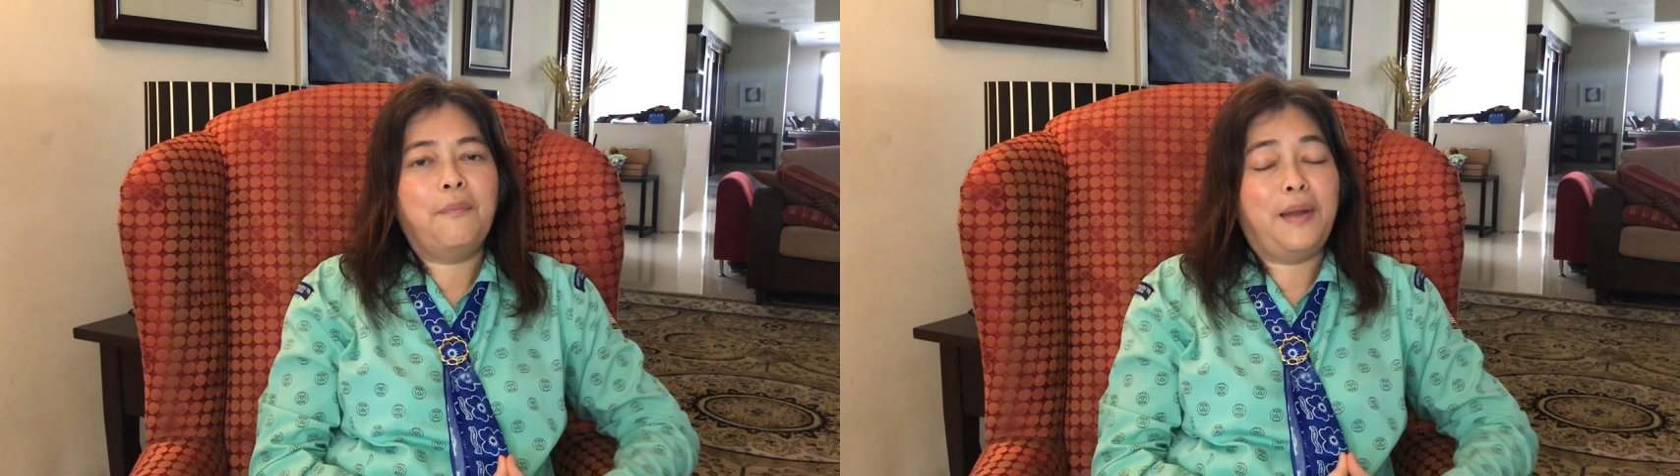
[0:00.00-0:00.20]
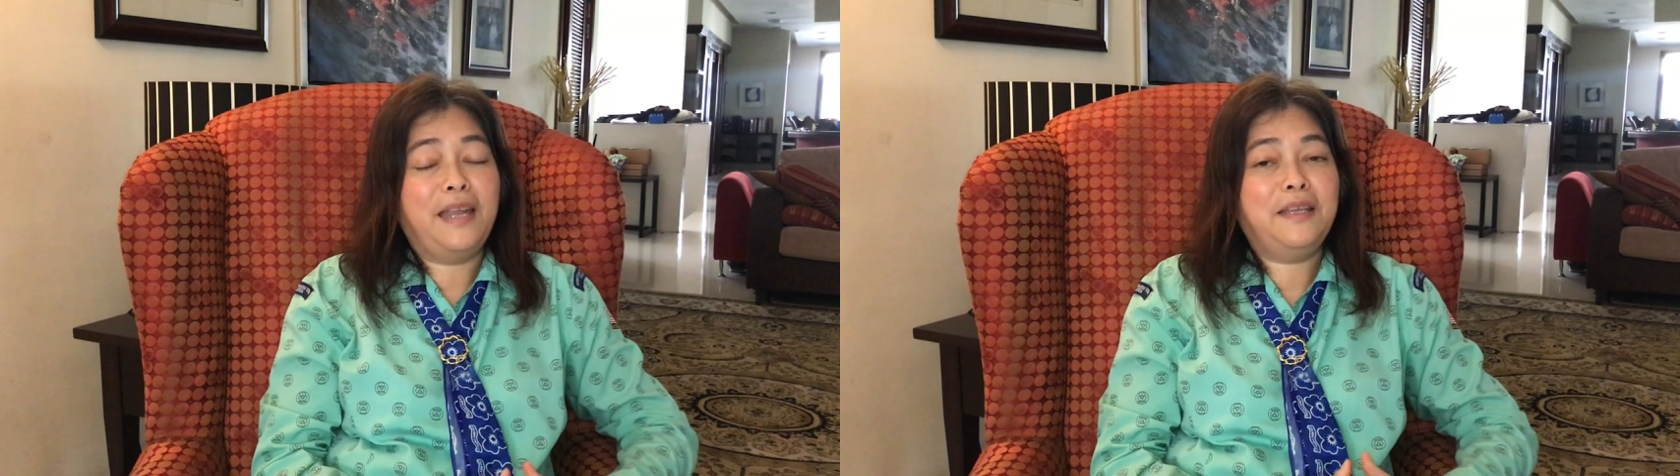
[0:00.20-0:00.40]

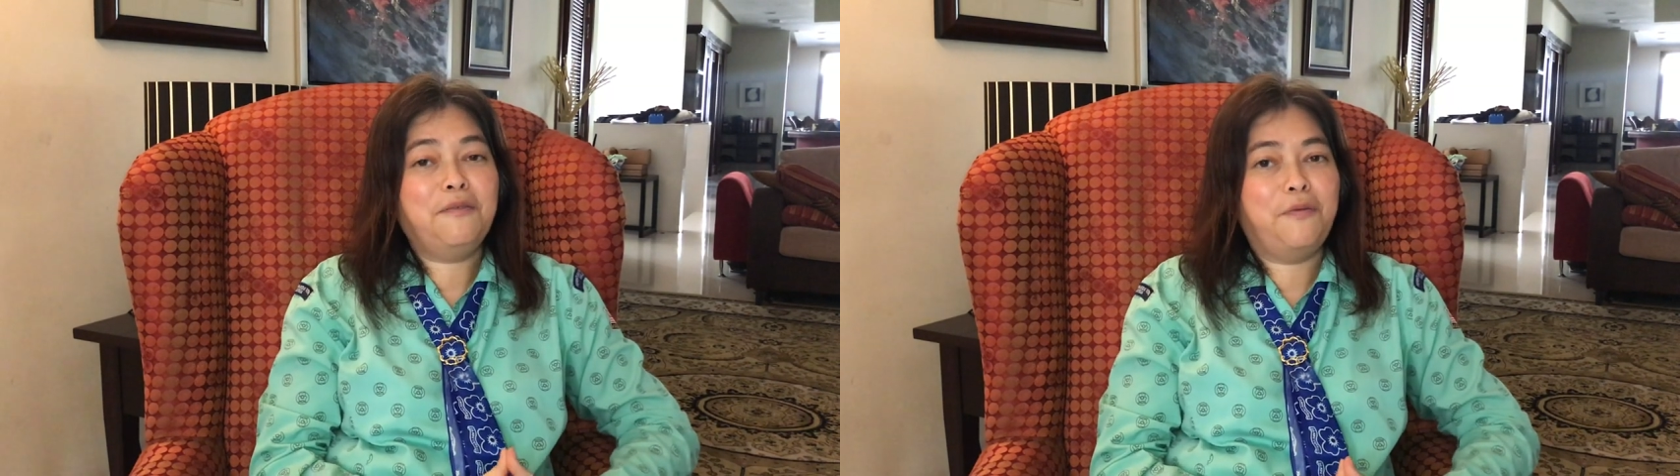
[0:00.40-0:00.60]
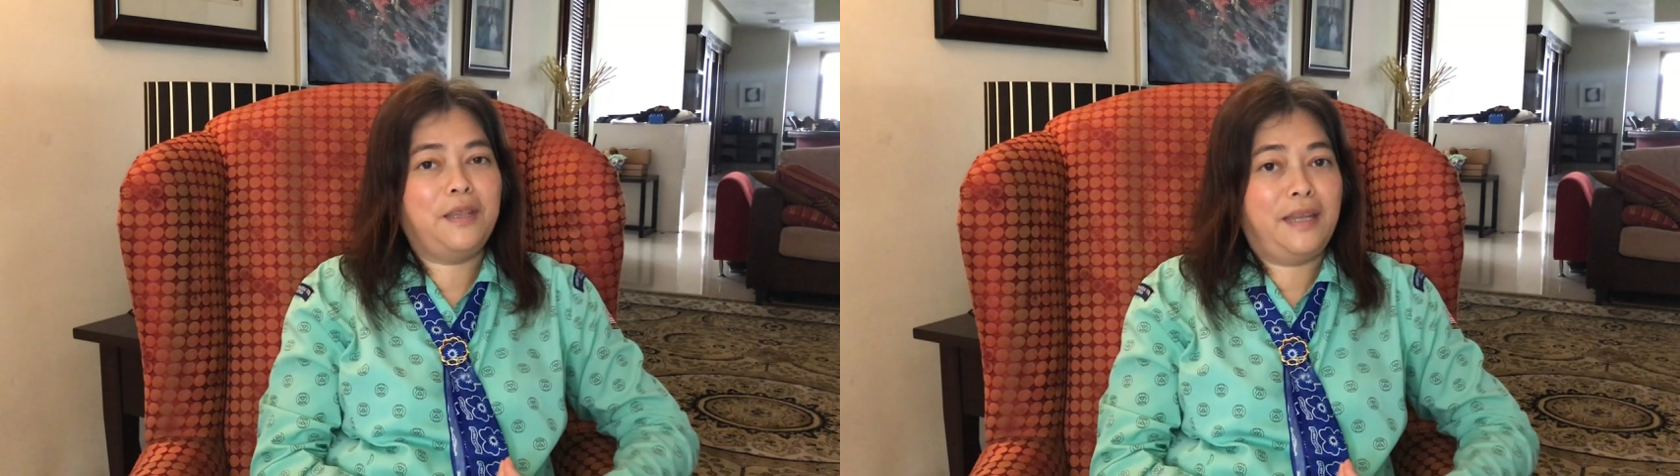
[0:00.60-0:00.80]

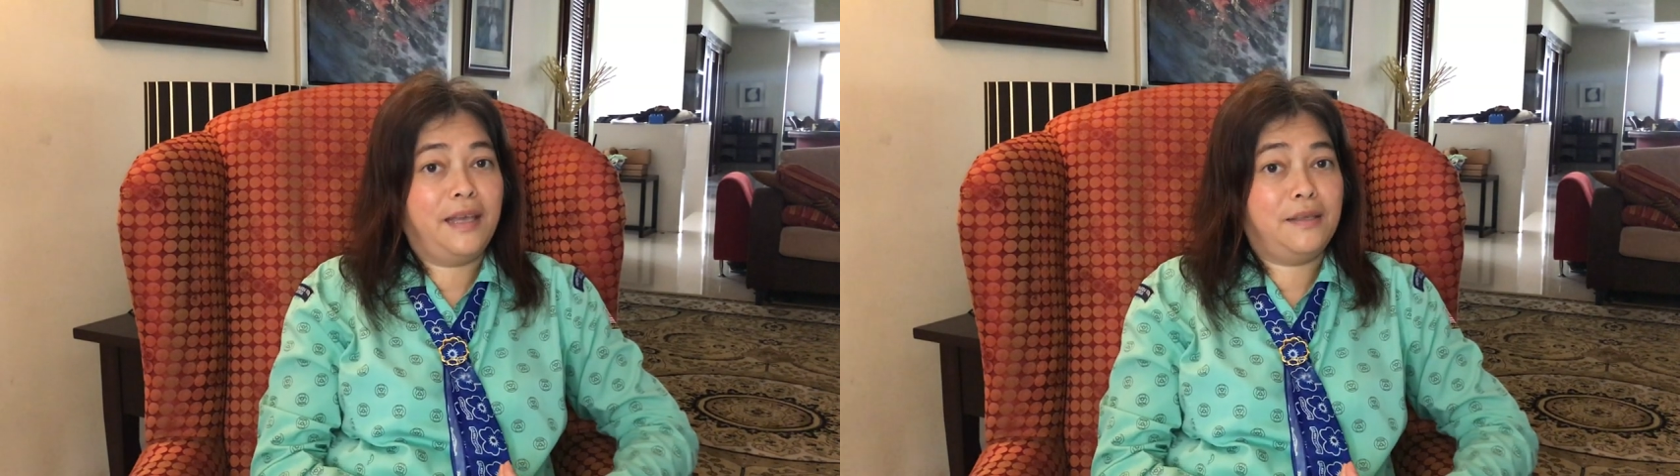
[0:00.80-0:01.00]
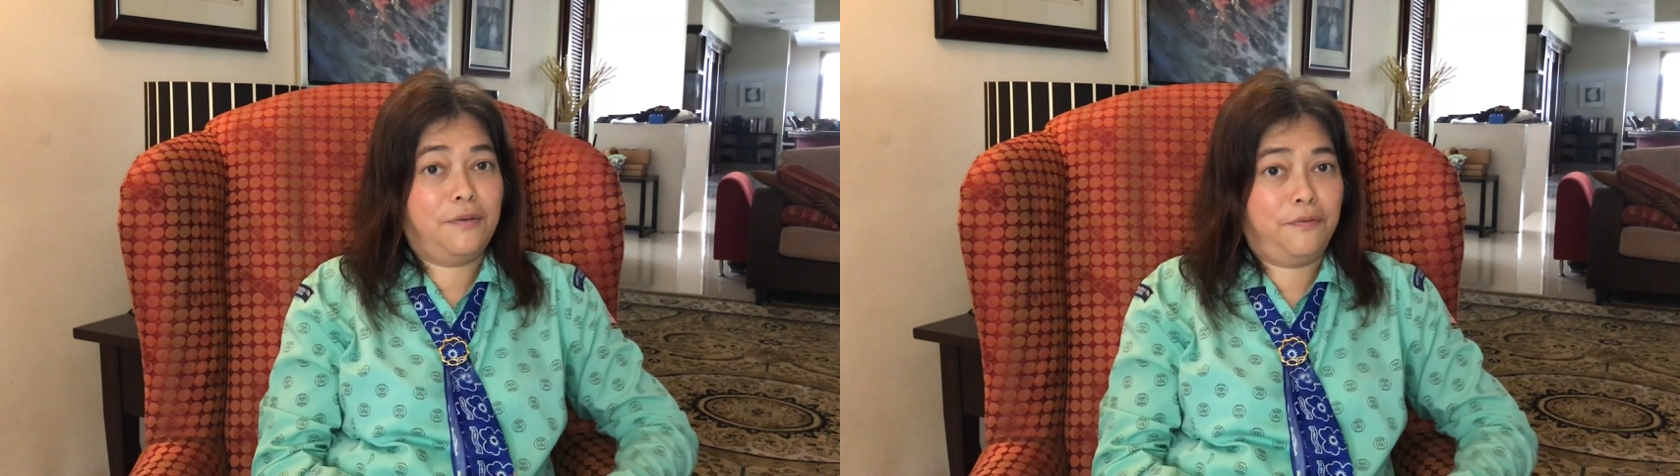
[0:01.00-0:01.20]
planning for the
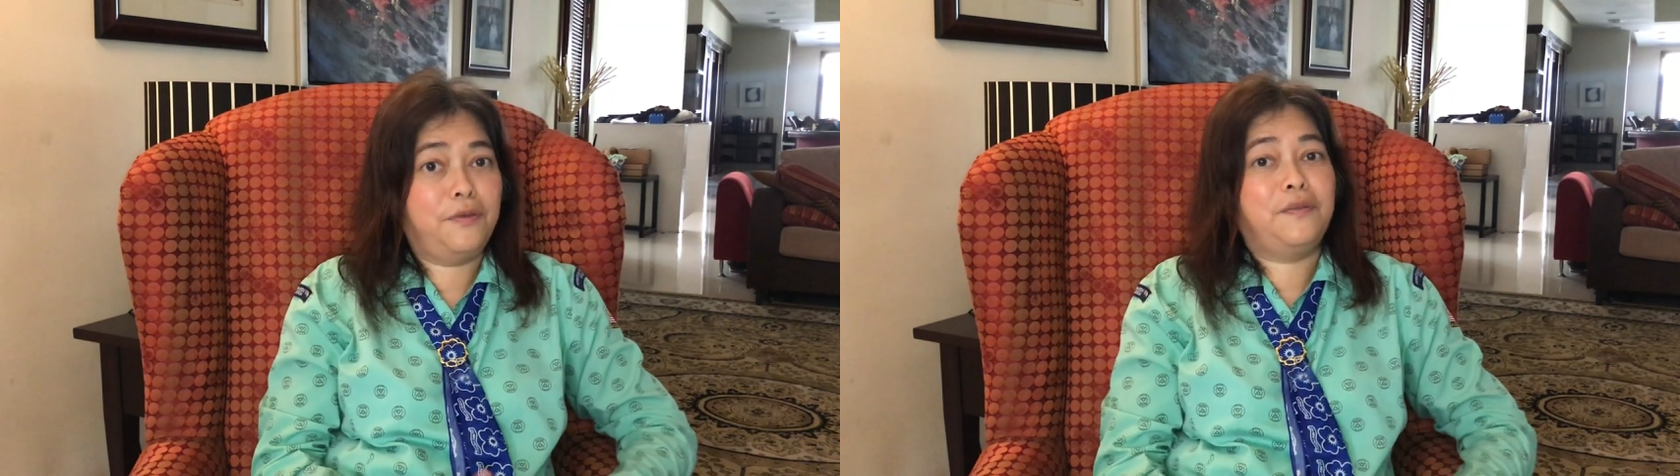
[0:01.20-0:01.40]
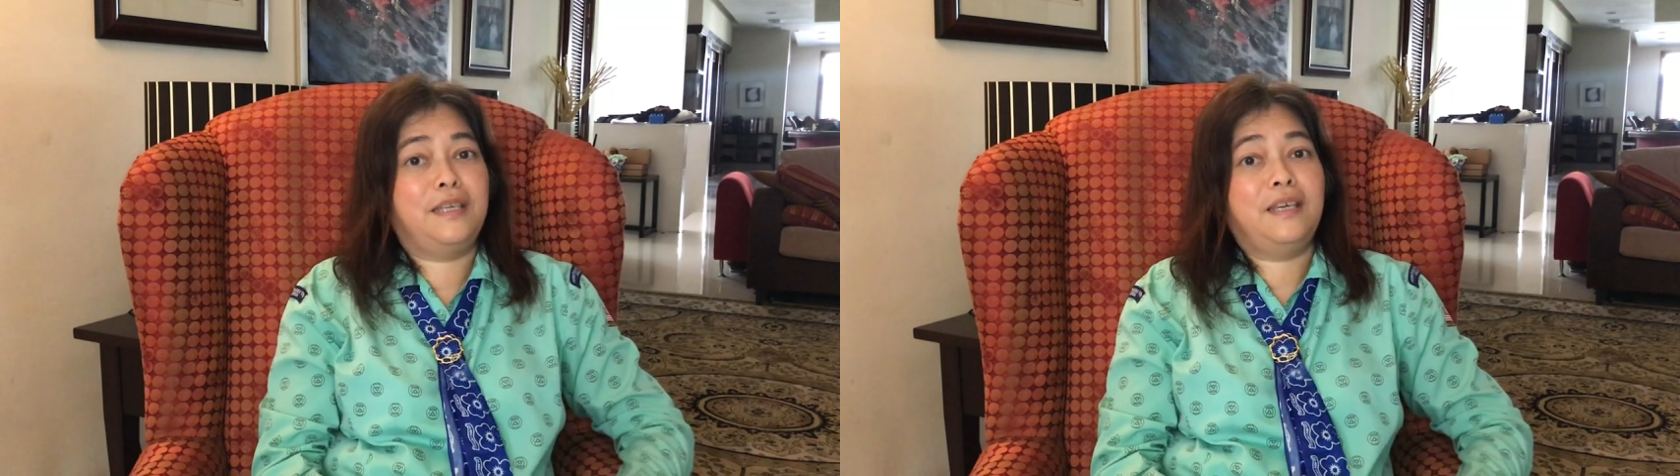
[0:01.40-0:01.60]
next
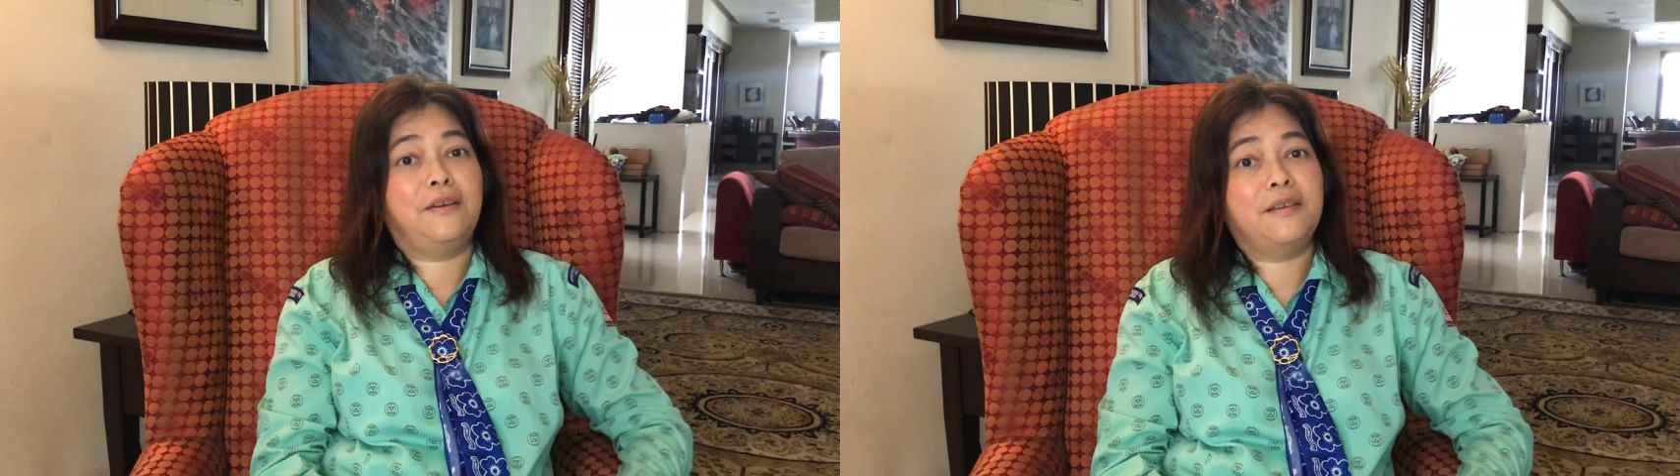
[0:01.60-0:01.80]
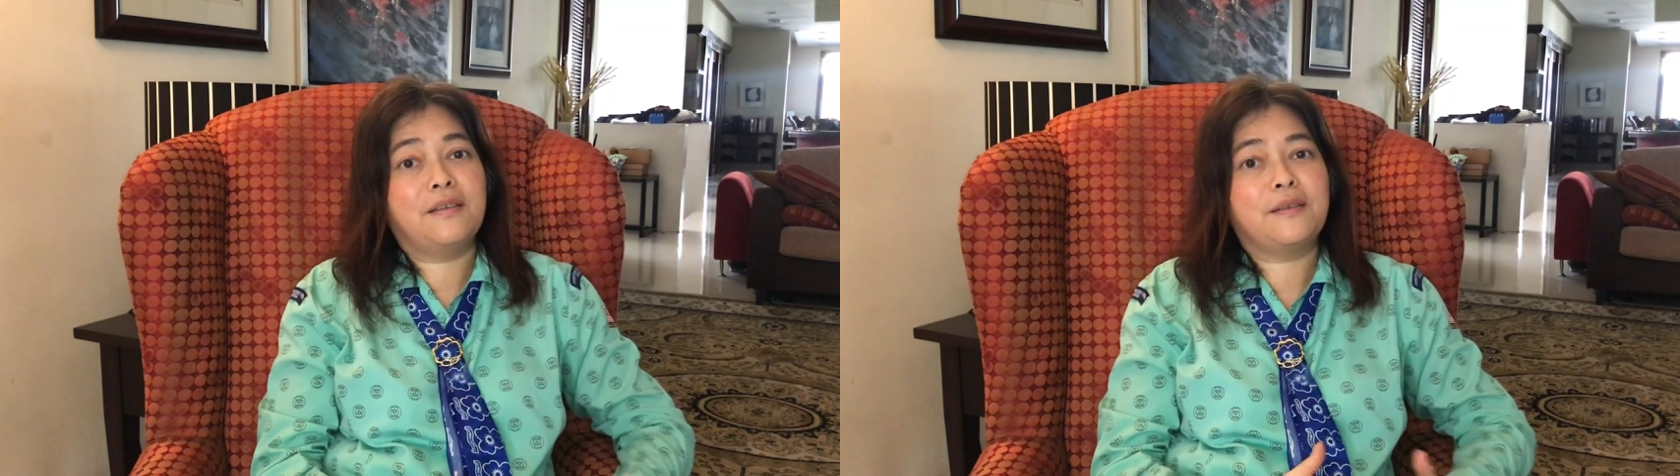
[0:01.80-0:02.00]
50
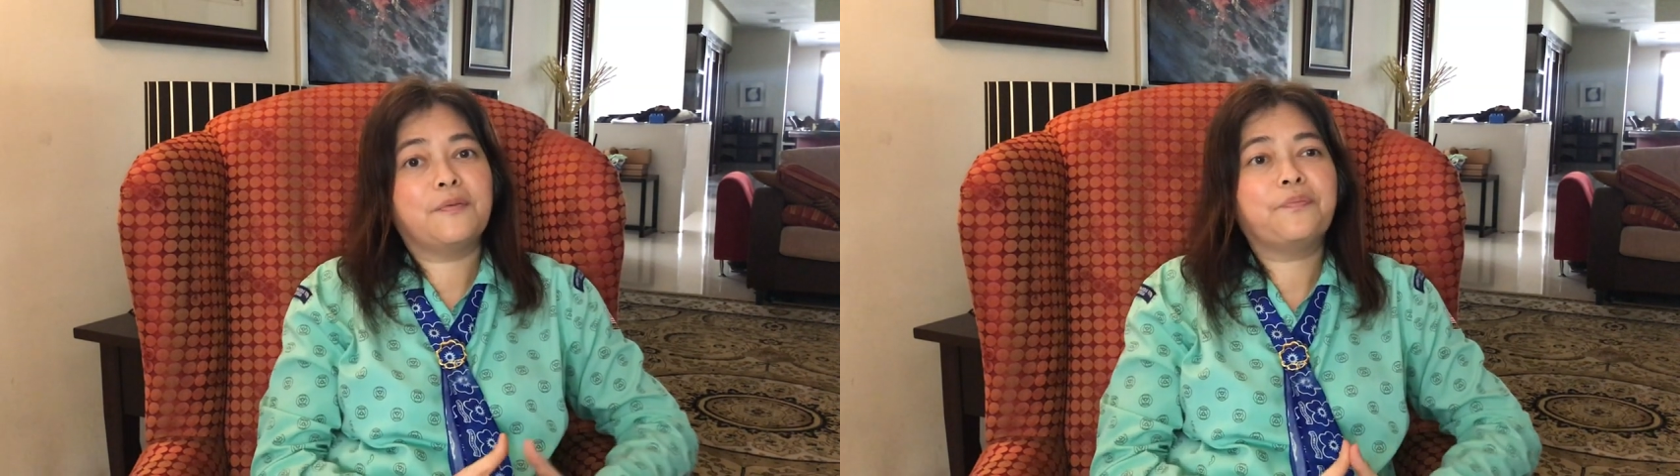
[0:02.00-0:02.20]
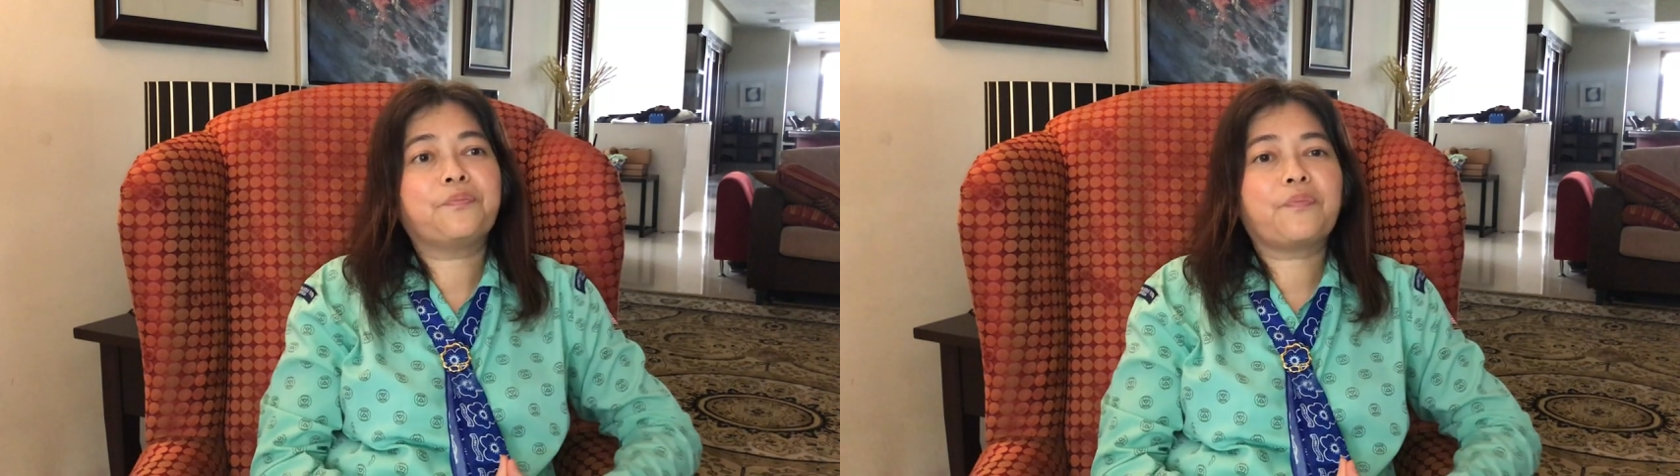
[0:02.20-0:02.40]
years.